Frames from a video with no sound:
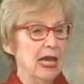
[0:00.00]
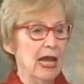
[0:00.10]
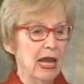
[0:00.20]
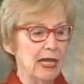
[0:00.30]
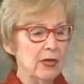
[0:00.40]

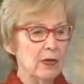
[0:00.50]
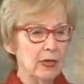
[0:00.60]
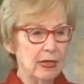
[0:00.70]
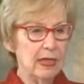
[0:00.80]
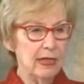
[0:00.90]
I
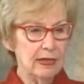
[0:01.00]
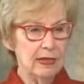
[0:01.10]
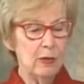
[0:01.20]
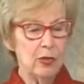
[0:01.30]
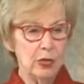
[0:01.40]
know
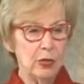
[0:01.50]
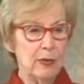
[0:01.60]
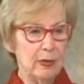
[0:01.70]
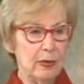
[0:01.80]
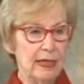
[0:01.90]
someone told
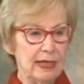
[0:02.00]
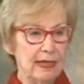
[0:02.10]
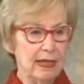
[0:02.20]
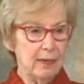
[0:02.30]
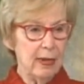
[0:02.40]
me
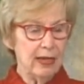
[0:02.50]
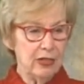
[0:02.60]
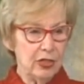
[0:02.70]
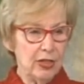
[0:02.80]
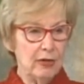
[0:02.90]
recently about a
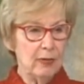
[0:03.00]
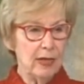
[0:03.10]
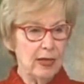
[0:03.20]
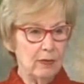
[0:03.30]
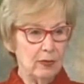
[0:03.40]

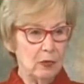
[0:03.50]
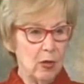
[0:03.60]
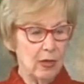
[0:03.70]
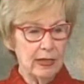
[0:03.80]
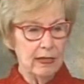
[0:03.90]
gentleman that was
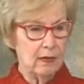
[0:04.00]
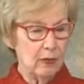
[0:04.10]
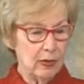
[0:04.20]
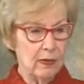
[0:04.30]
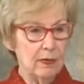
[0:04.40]
walking on
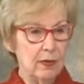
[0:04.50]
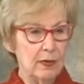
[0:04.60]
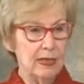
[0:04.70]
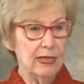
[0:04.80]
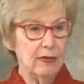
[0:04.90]
one of the
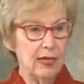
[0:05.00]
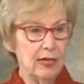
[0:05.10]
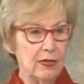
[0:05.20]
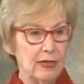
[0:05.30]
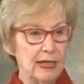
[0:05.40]
roads here in
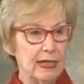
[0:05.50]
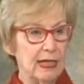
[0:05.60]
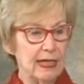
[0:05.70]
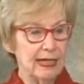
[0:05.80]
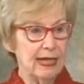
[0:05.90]
Anderson
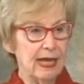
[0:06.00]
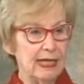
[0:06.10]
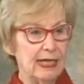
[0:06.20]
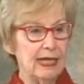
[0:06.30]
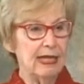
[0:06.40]
late at
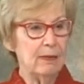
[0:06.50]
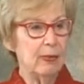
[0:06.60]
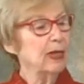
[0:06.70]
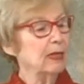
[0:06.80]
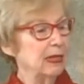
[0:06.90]
night, and
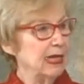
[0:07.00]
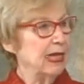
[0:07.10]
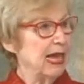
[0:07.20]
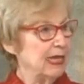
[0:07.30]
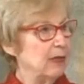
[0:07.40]
apparently
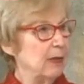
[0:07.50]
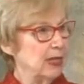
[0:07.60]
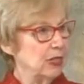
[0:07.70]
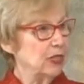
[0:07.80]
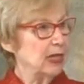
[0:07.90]
he had
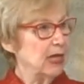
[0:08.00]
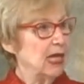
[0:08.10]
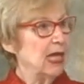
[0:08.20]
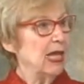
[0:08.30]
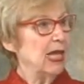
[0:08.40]
dementia,
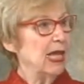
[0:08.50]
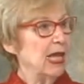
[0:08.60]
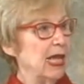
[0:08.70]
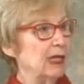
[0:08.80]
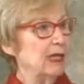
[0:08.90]

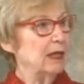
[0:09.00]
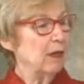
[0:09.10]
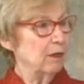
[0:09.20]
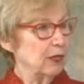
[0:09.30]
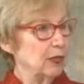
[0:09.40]
and an
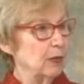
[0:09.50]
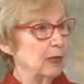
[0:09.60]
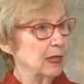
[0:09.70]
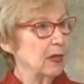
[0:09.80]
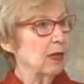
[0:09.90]
officer
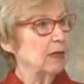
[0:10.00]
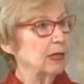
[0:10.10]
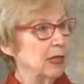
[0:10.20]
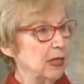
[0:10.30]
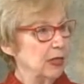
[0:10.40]
was
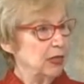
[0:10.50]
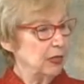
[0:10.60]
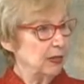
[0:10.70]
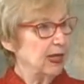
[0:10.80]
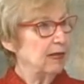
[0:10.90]
called. Do
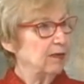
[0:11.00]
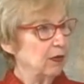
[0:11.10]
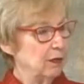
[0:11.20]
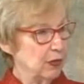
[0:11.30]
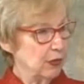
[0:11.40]
you get
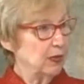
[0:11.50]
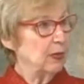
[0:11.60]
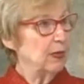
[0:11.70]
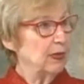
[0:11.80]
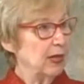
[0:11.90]
involved
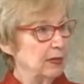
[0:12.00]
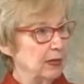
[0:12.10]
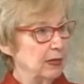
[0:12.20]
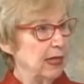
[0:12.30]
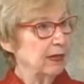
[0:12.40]
also with
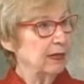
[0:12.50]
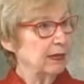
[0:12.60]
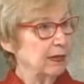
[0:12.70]
elder care? Or?